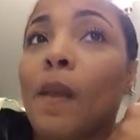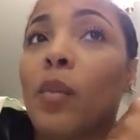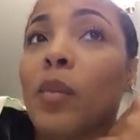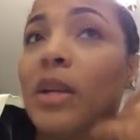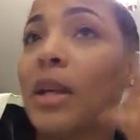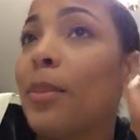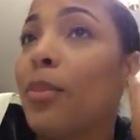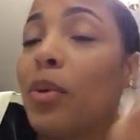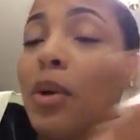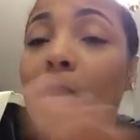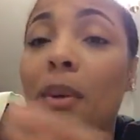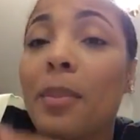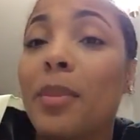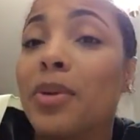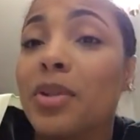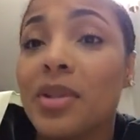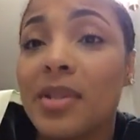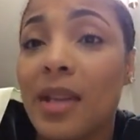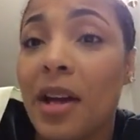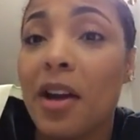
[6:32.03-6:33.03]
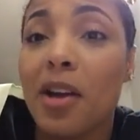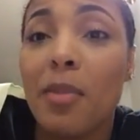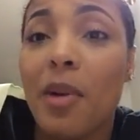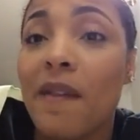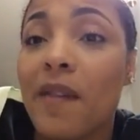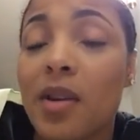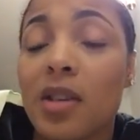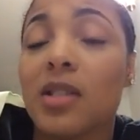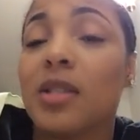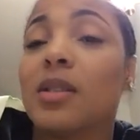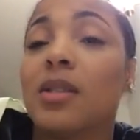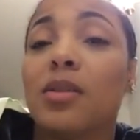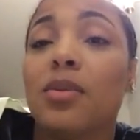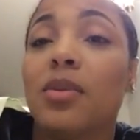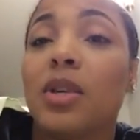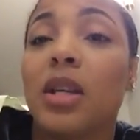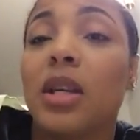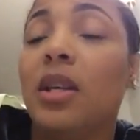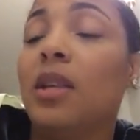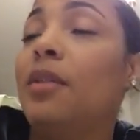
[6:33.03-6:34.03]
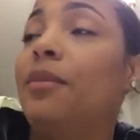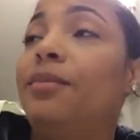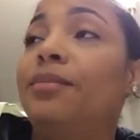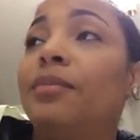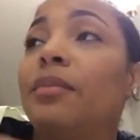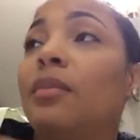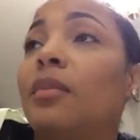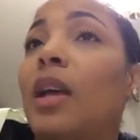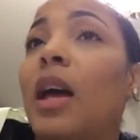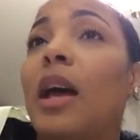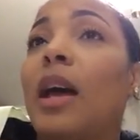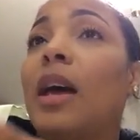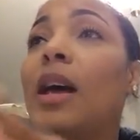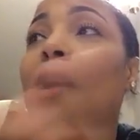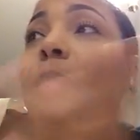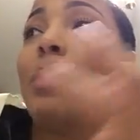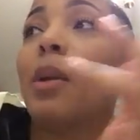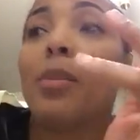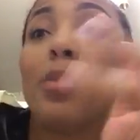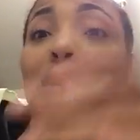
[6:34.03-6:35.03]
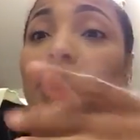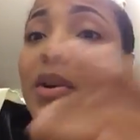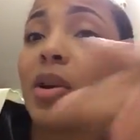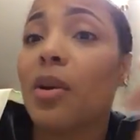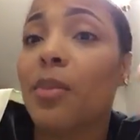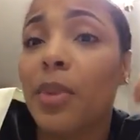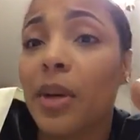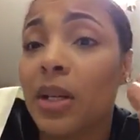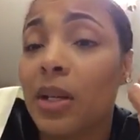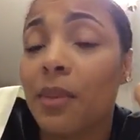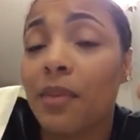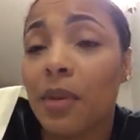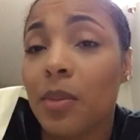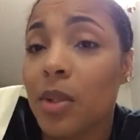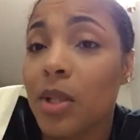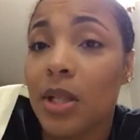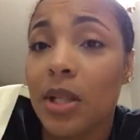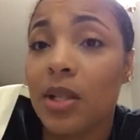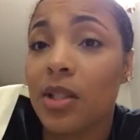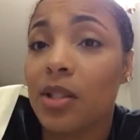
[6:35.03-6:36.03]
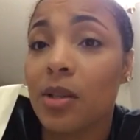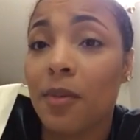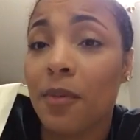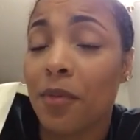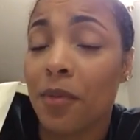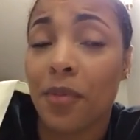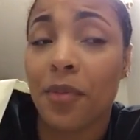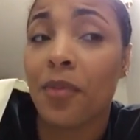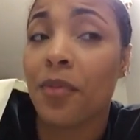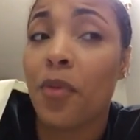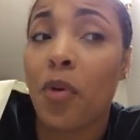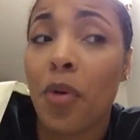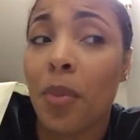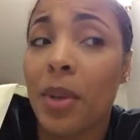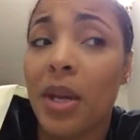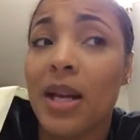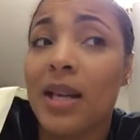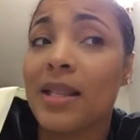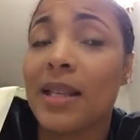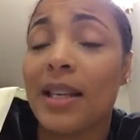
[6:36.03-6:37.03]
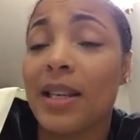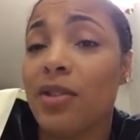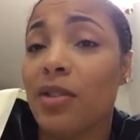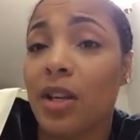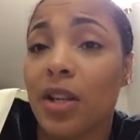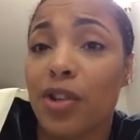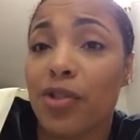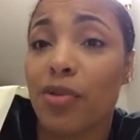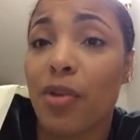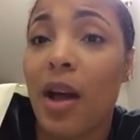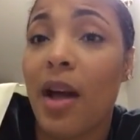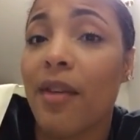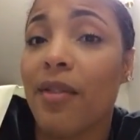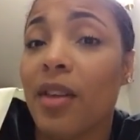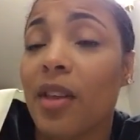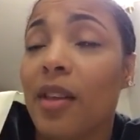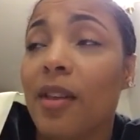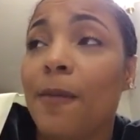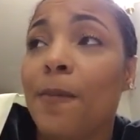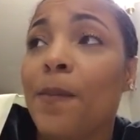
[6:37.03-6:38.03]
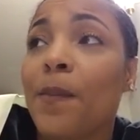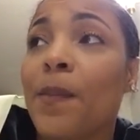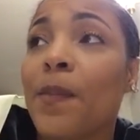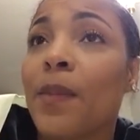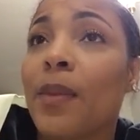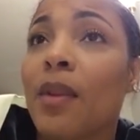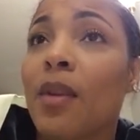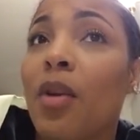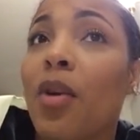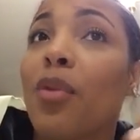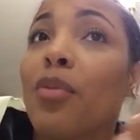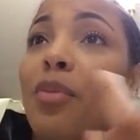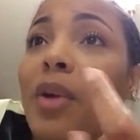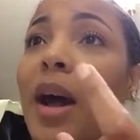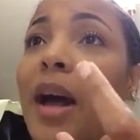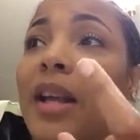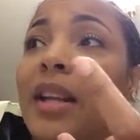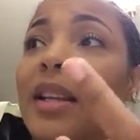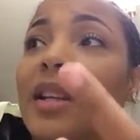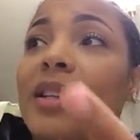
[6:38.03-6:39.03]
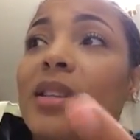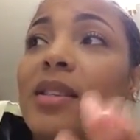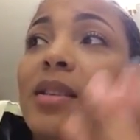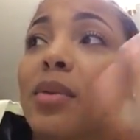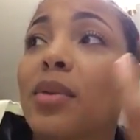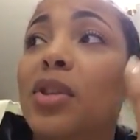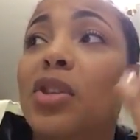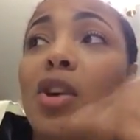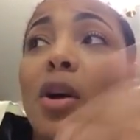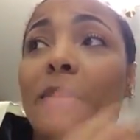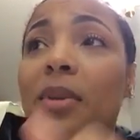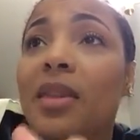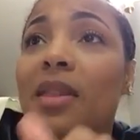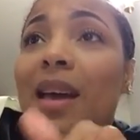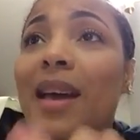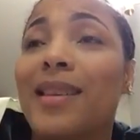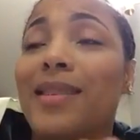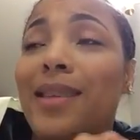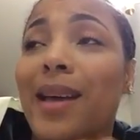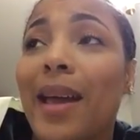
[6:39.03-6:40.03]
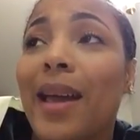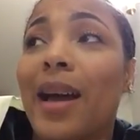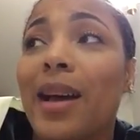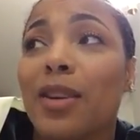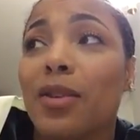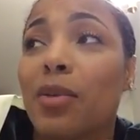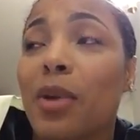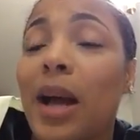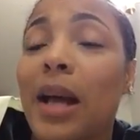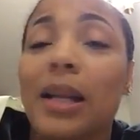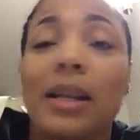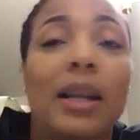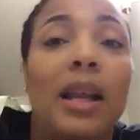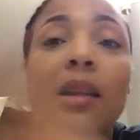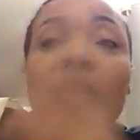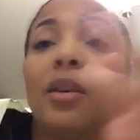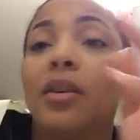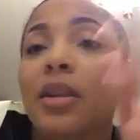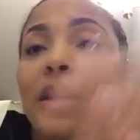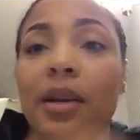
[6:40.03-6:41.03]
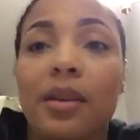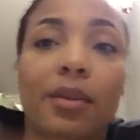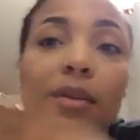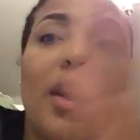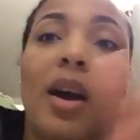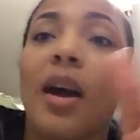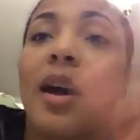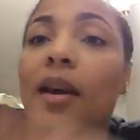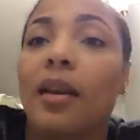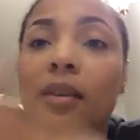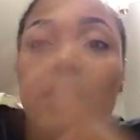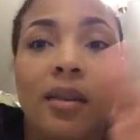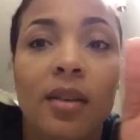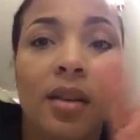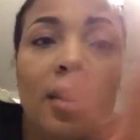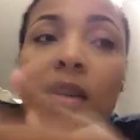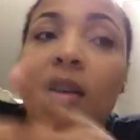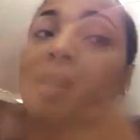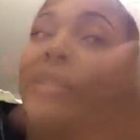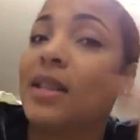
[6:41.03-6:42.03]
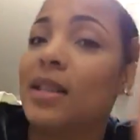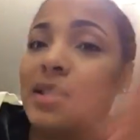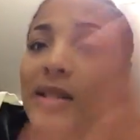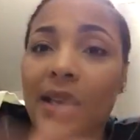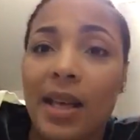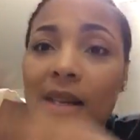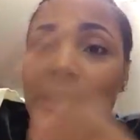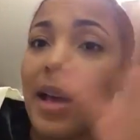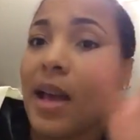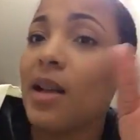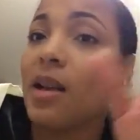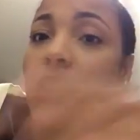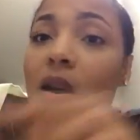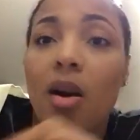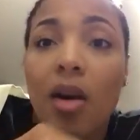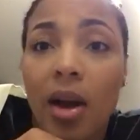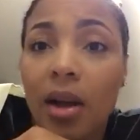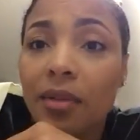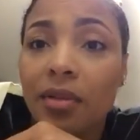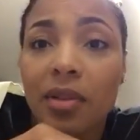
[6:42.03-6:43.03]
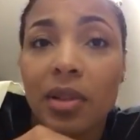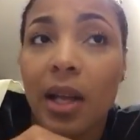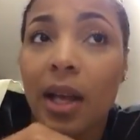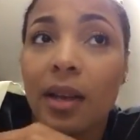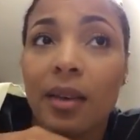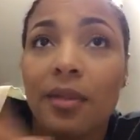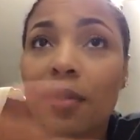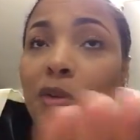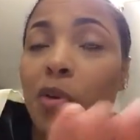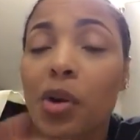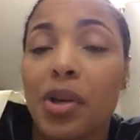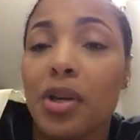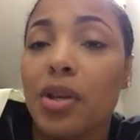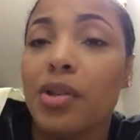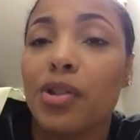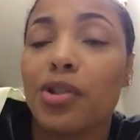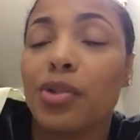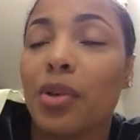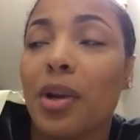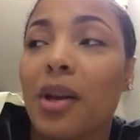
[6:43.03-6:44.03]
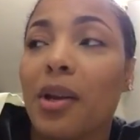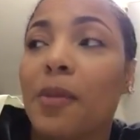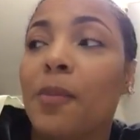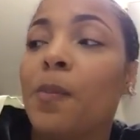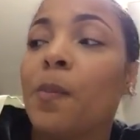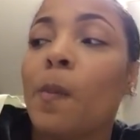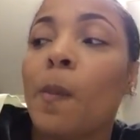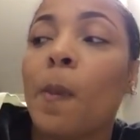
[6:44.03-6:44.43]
When I bought my motorcycle, my first Suzuki, I had my brother come pick it up from the dealership for me because I didn't know how to drive it or ride it. So he taught me that night how to ride, and I learned how to ride since that night on for like 4 years straight.